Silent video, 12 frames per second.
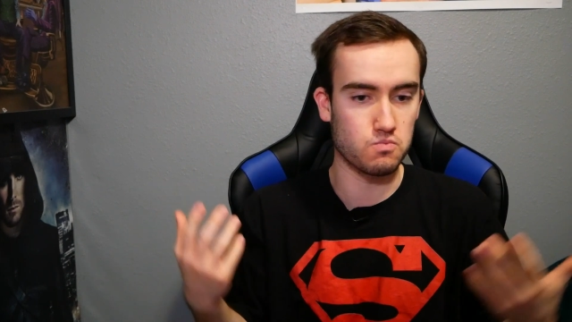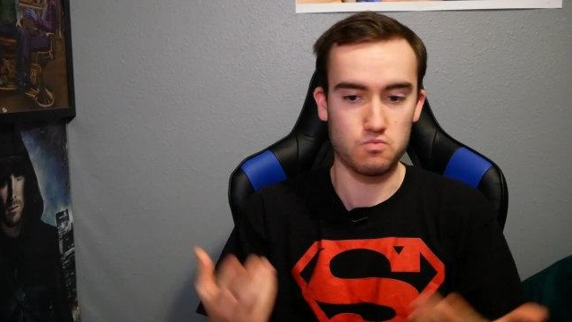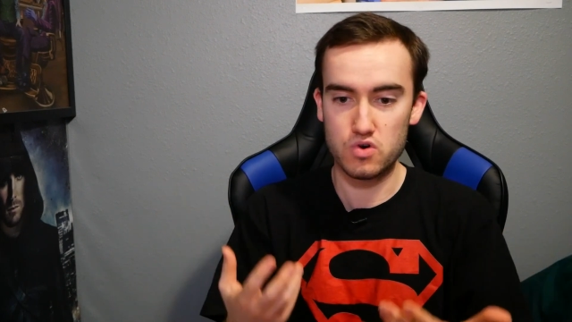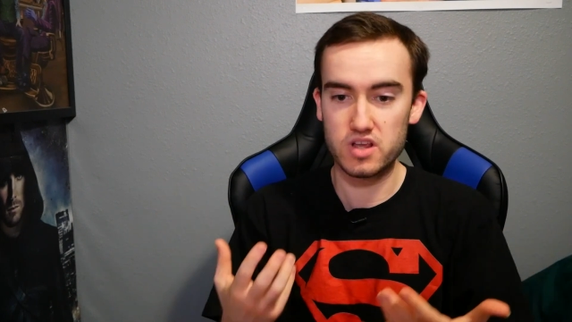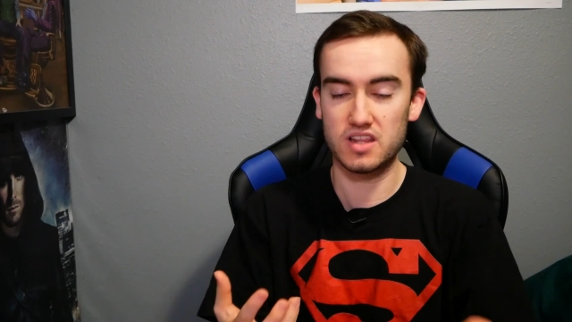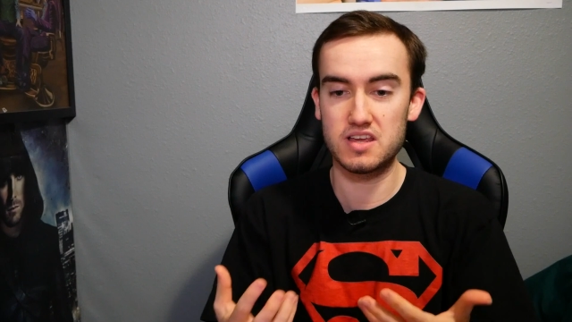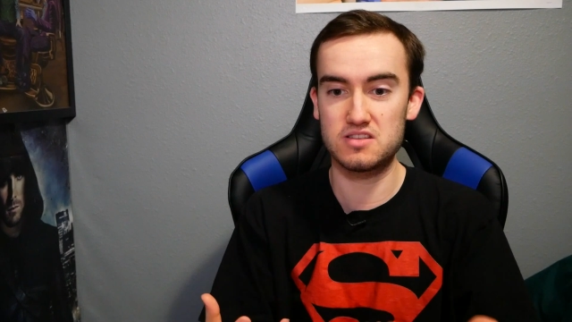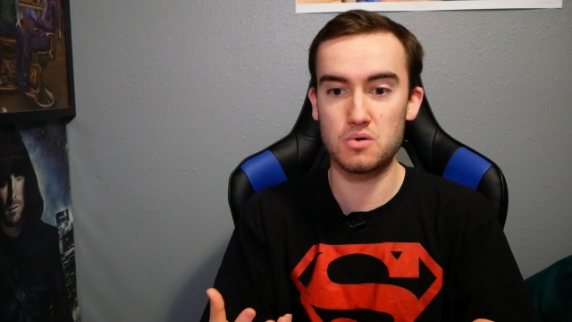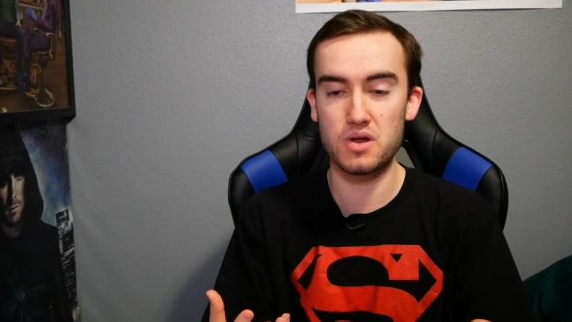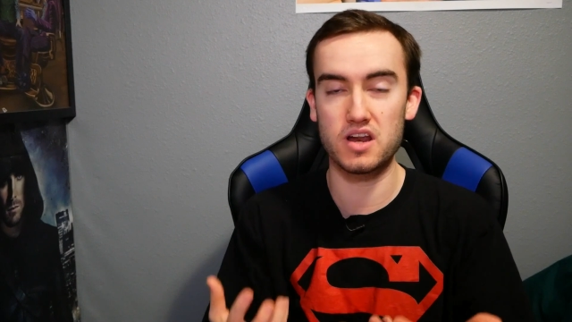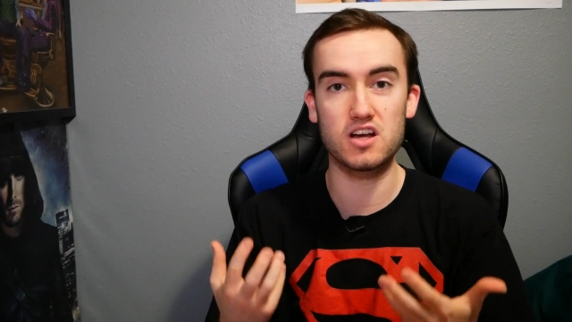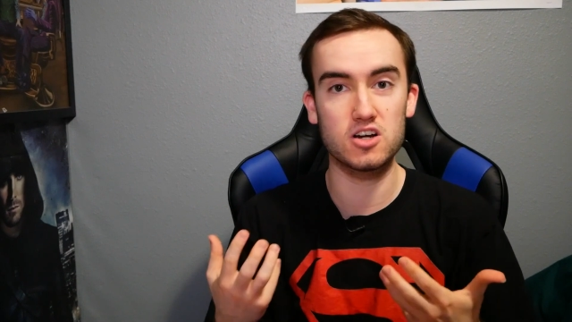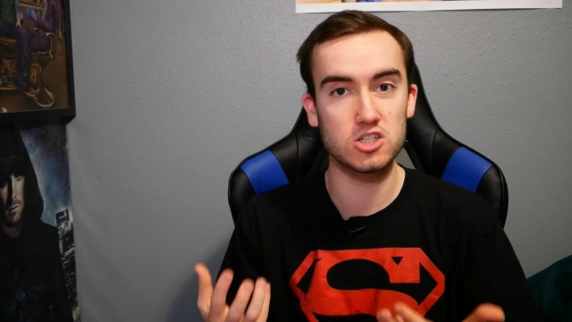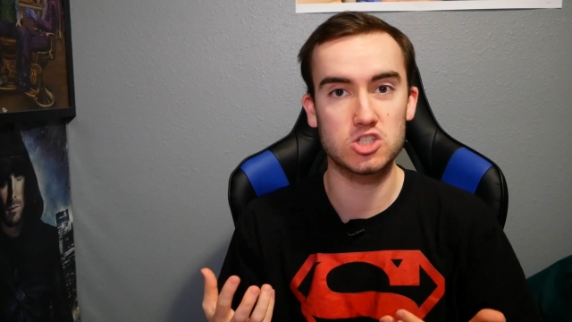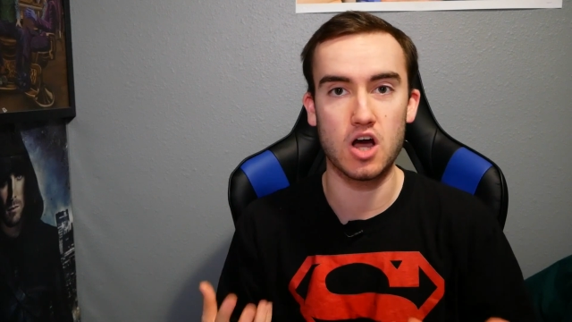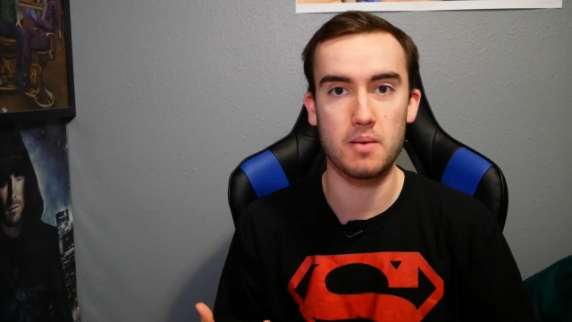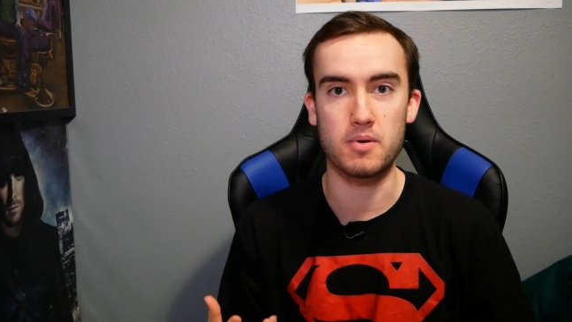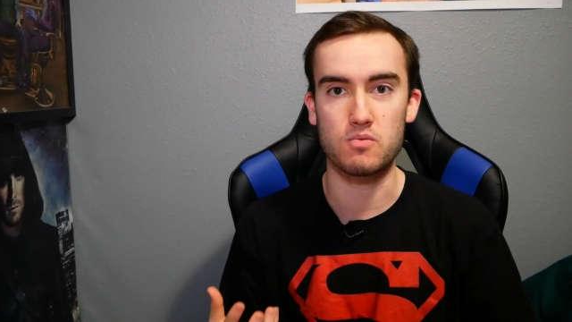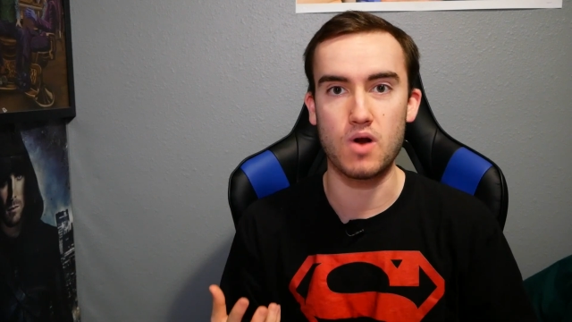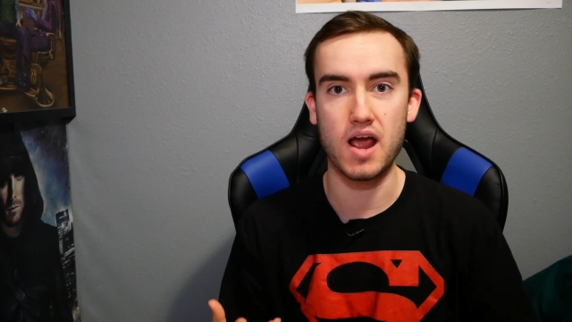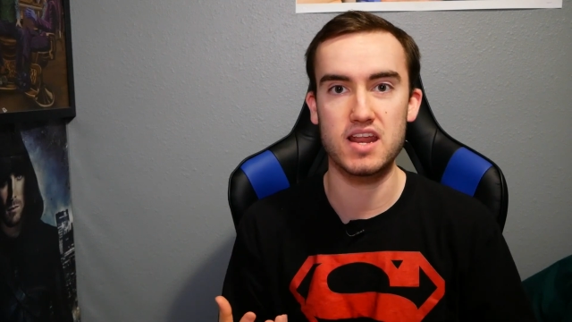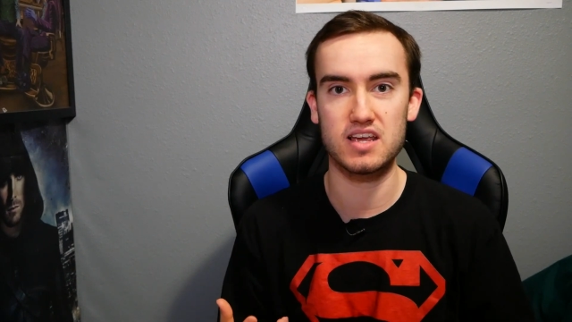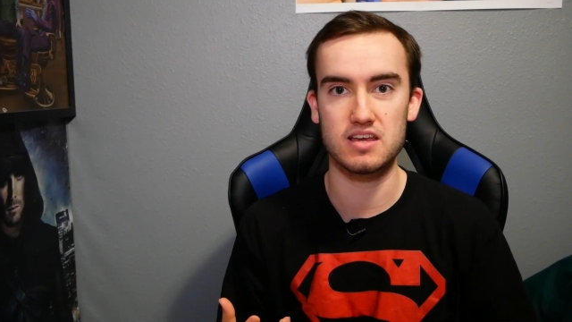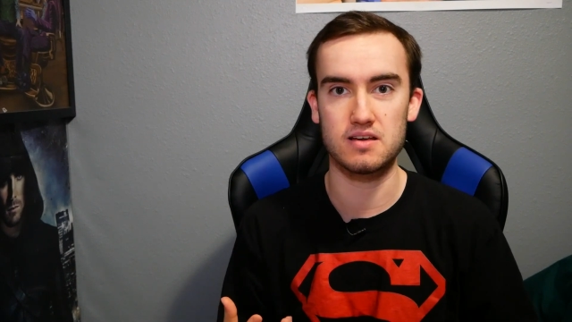really doing a good job at
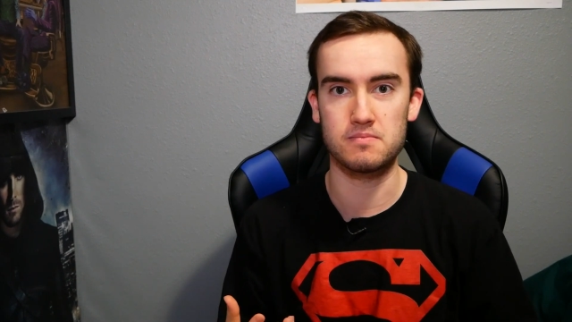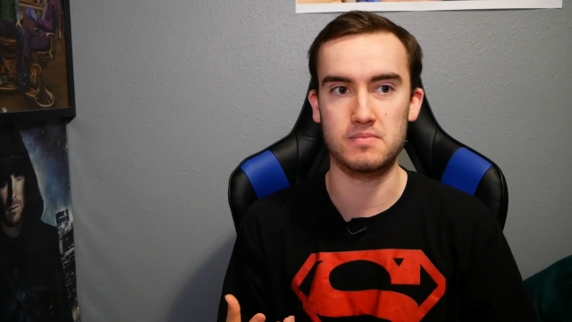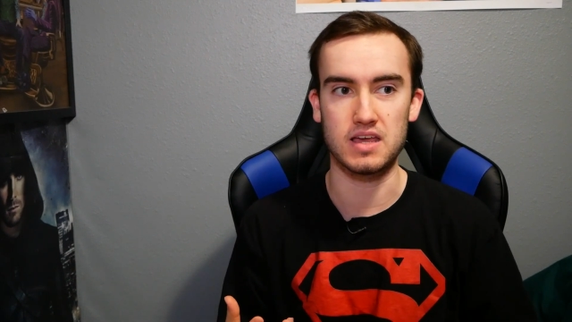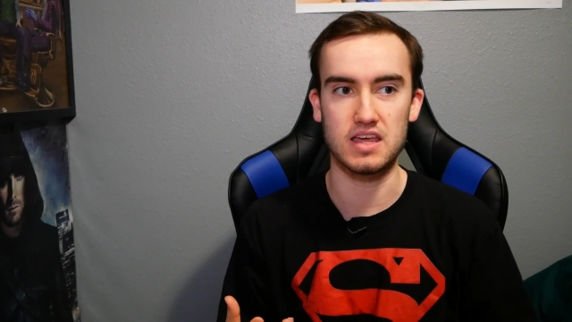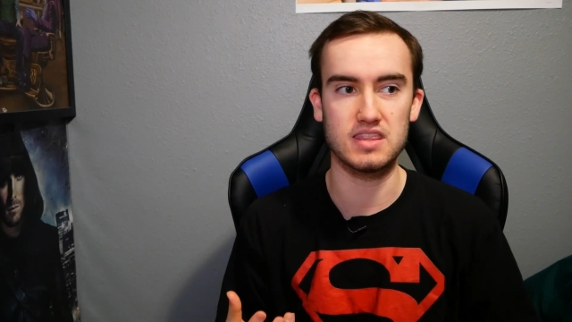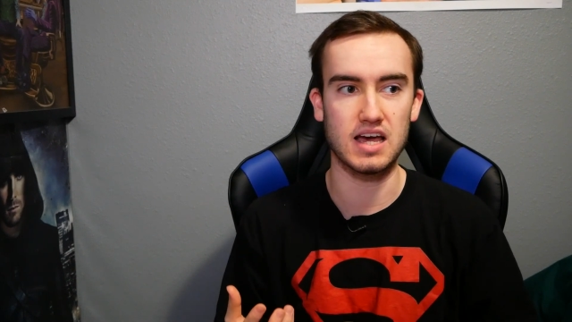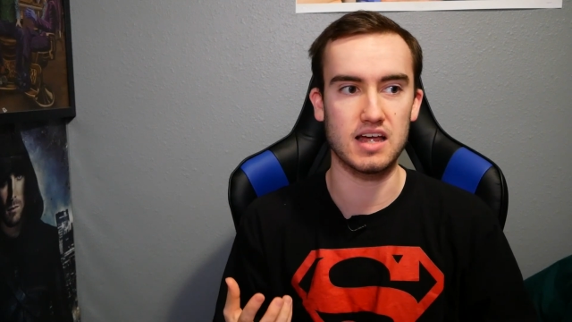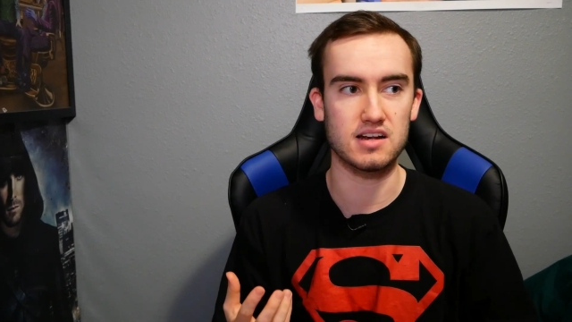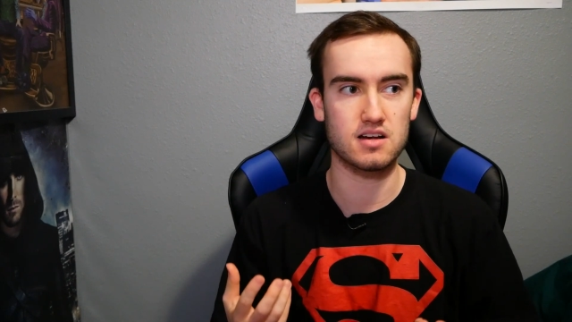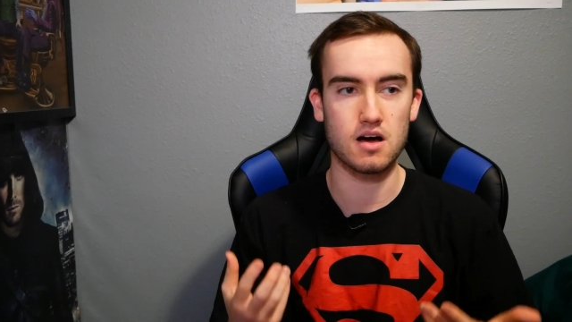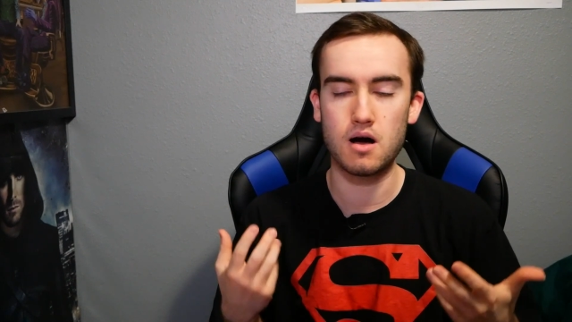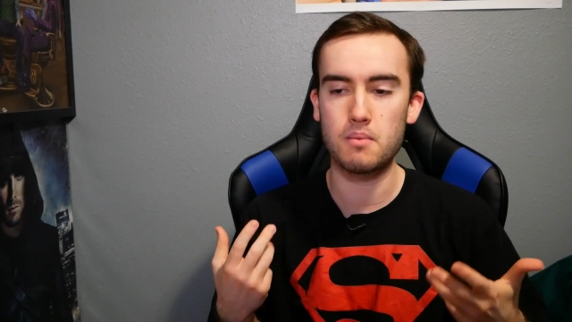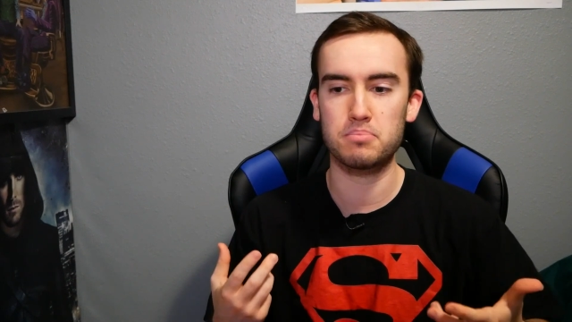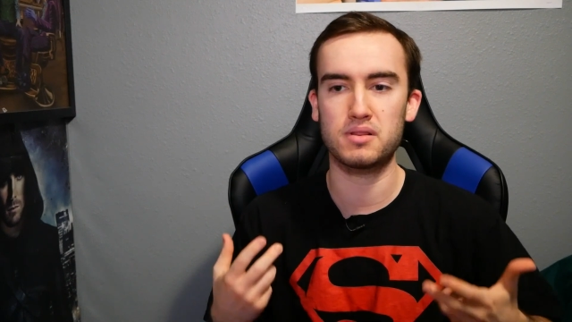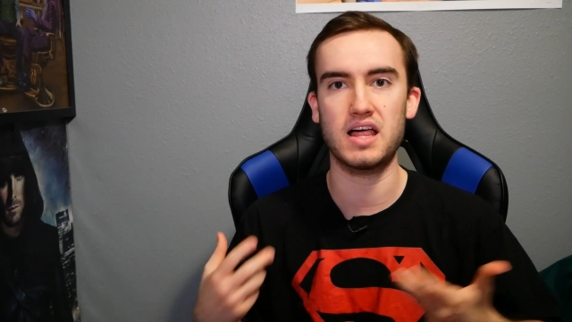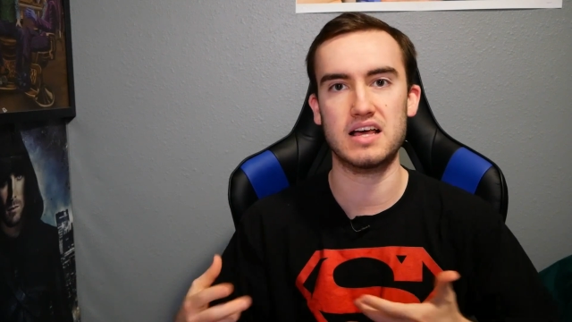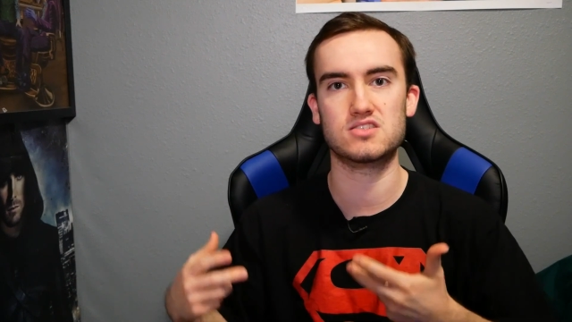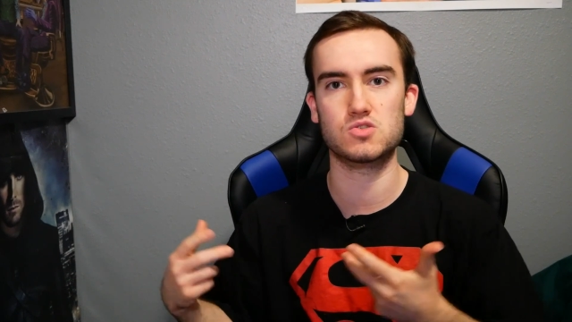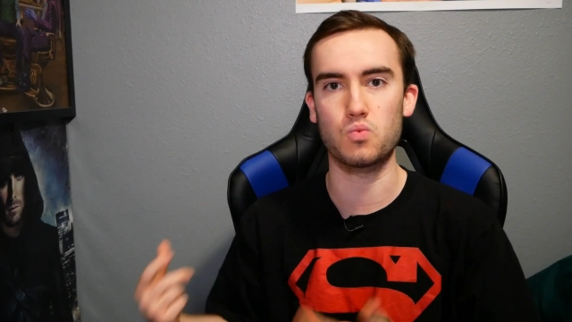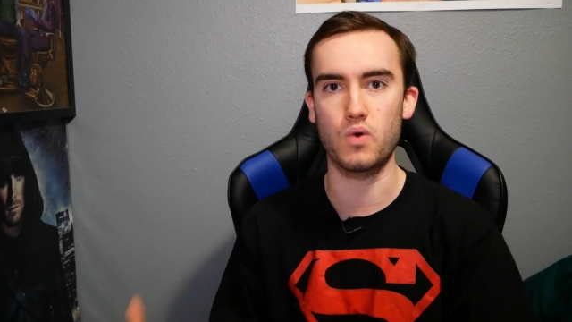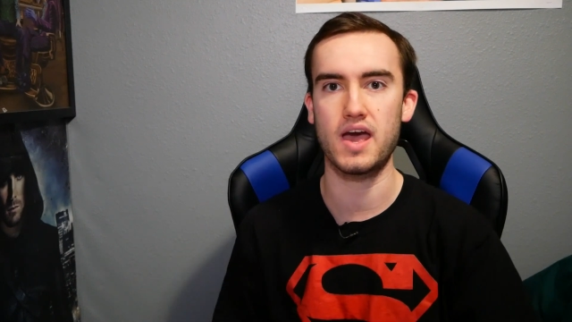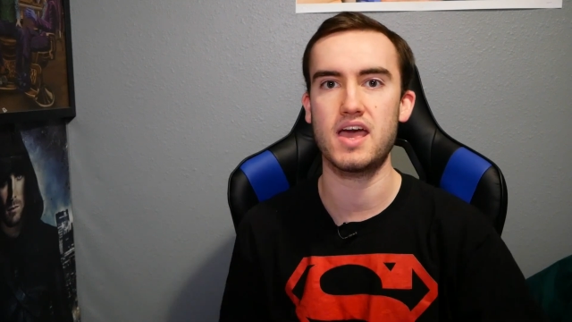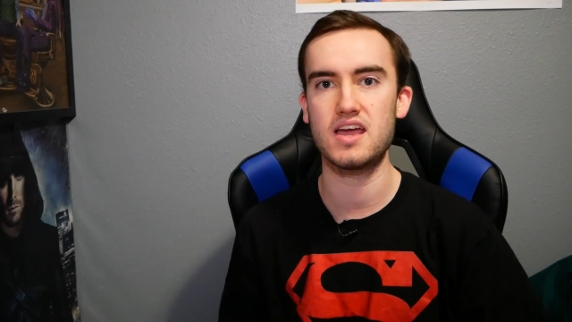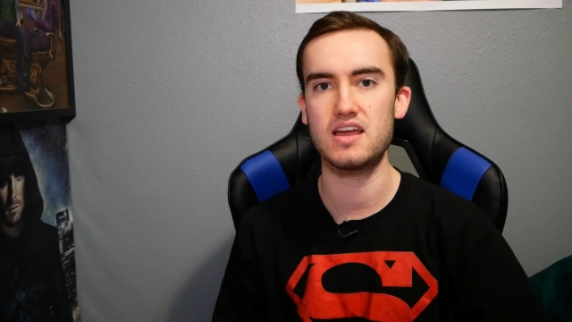writing him in that complex
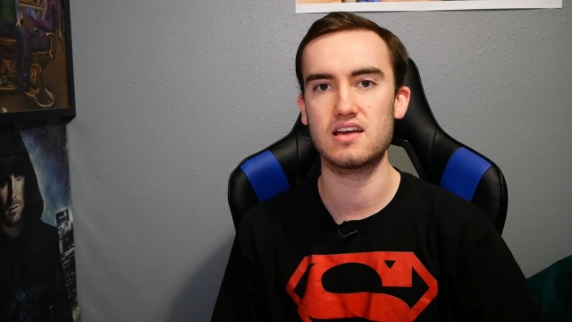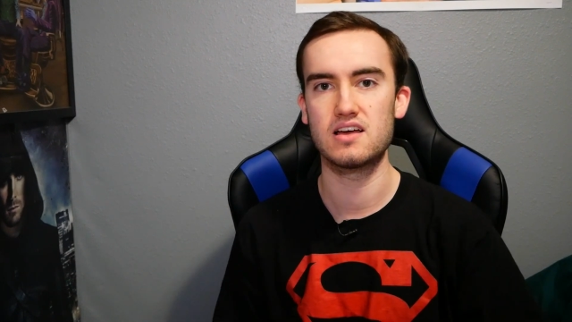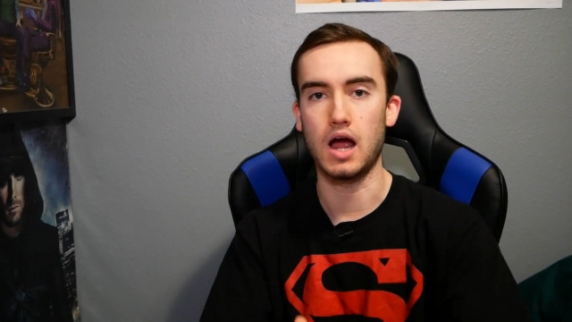way.